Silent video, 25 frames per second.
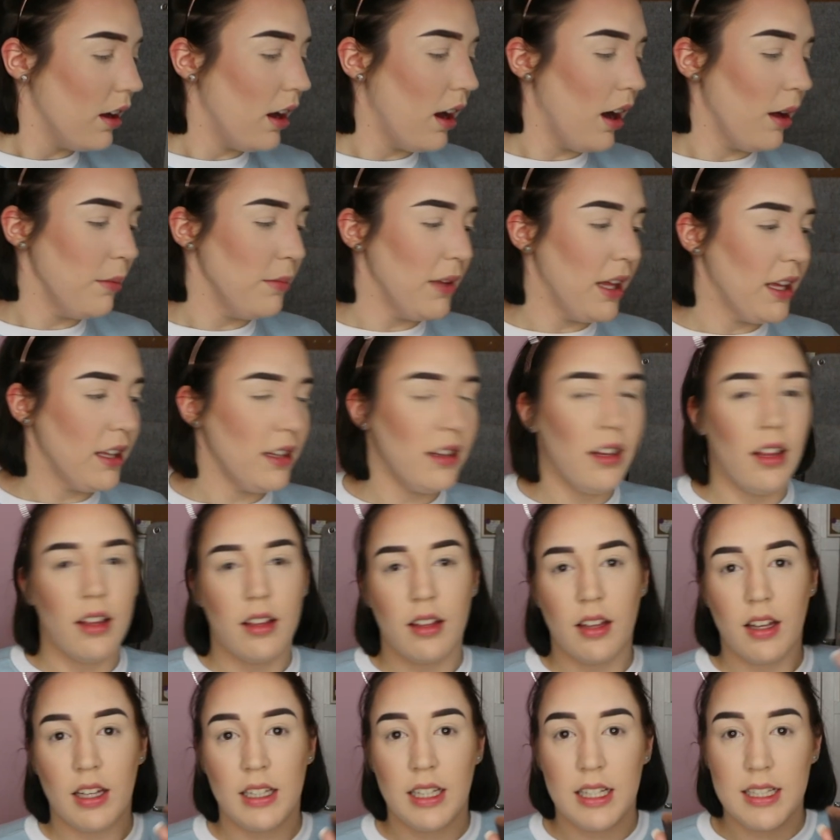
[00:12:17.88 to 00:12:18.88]
I'm then
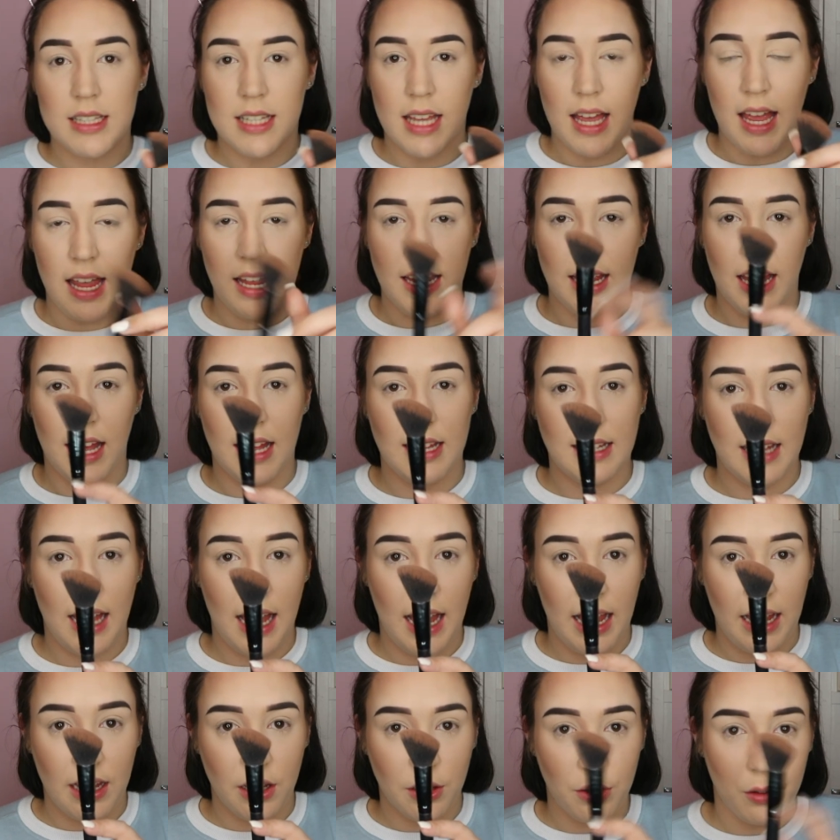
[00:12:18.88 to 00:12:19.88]
going to take an
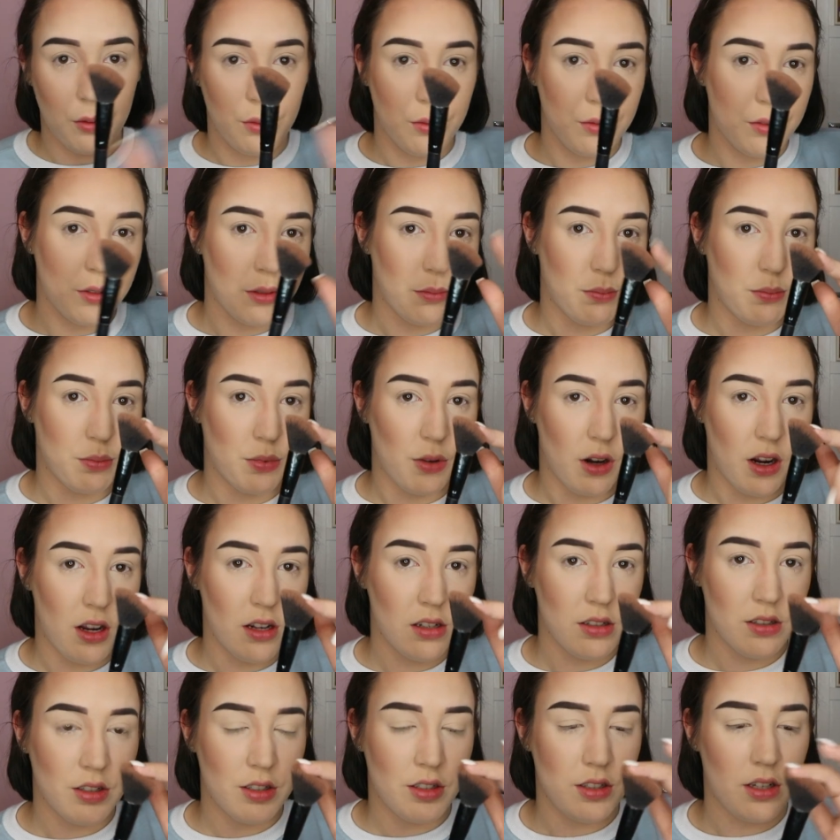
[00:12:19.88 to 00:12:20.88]
angled
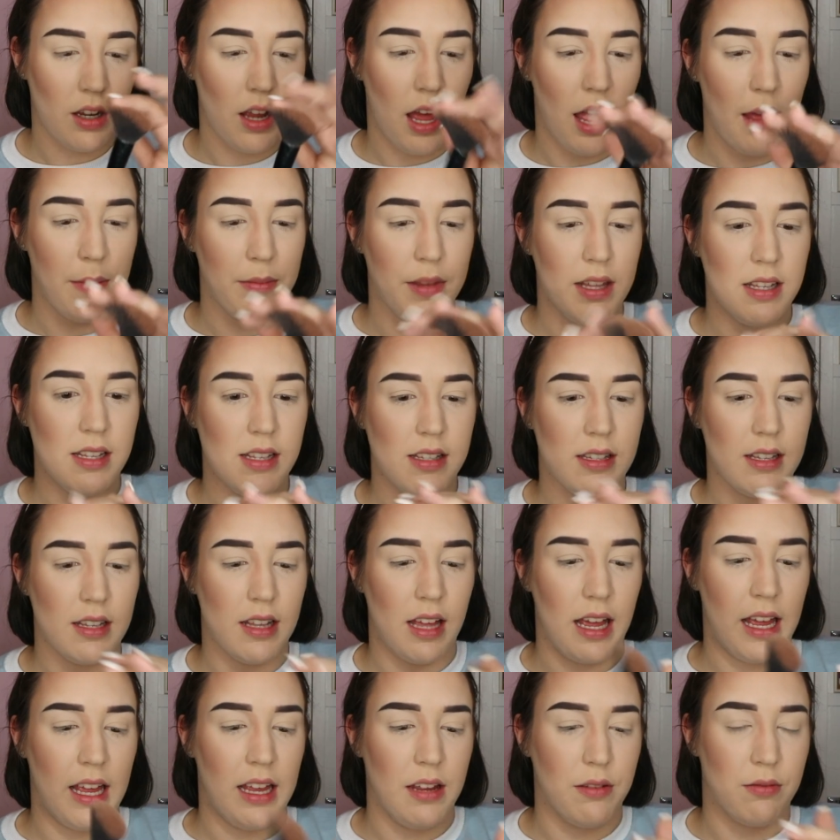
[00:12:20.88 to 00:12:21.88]
brush, and this is
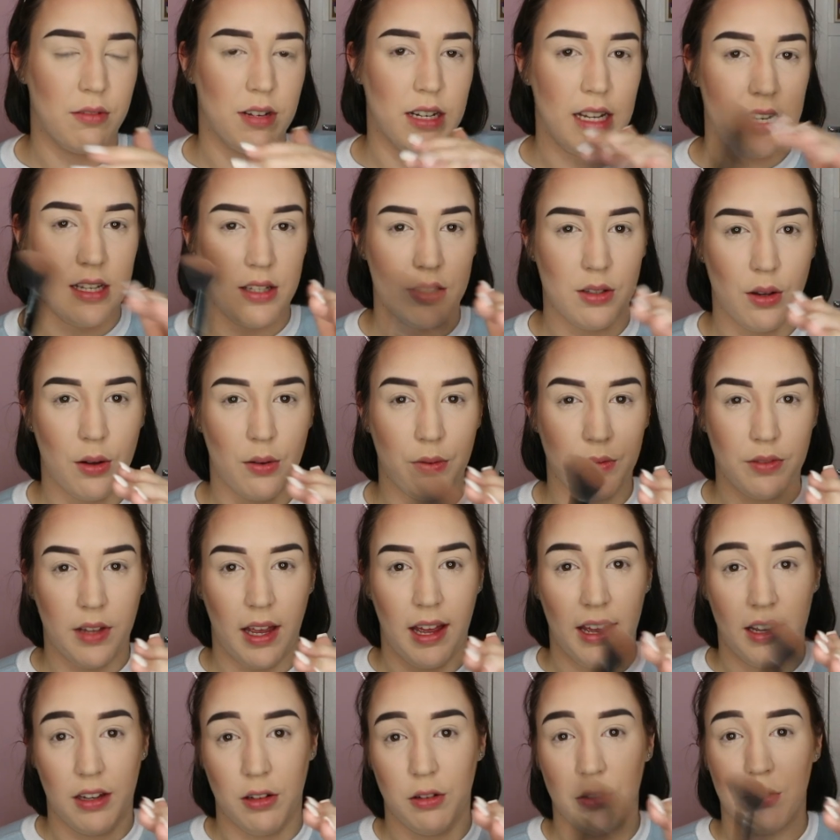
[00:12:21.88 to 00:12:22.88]
a really soft
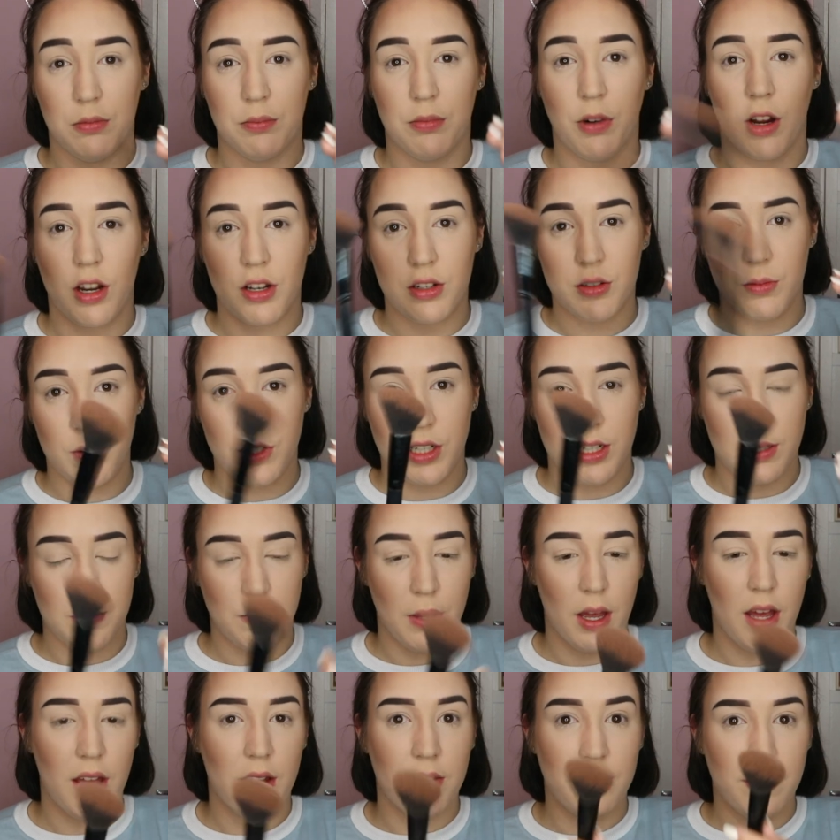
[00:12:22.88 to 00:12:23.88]
angled brush, which is
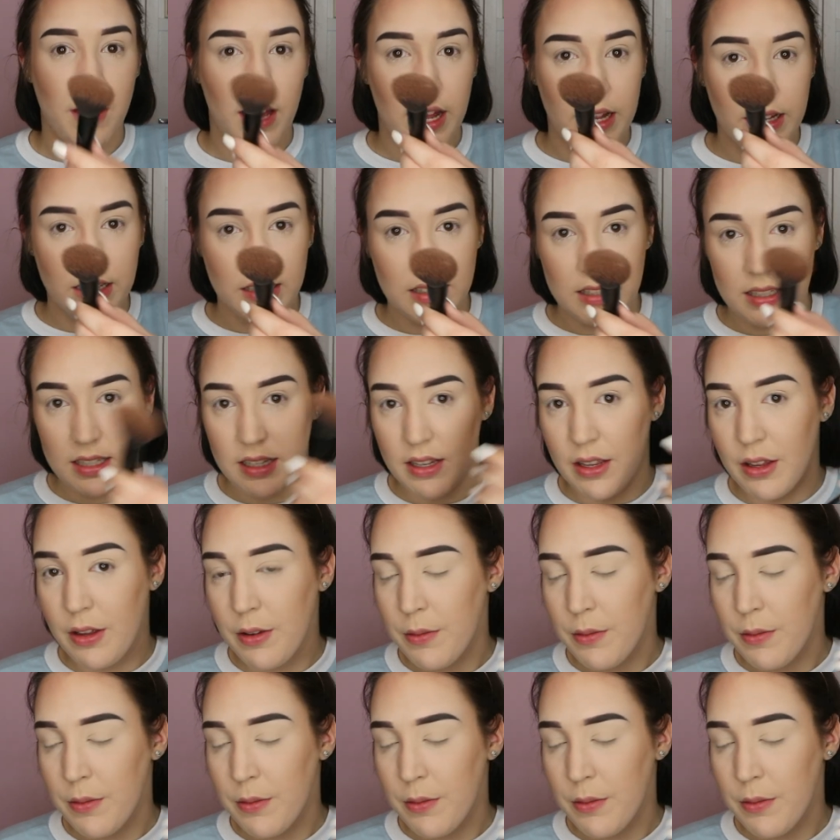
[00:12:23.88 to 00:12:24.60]
perfect.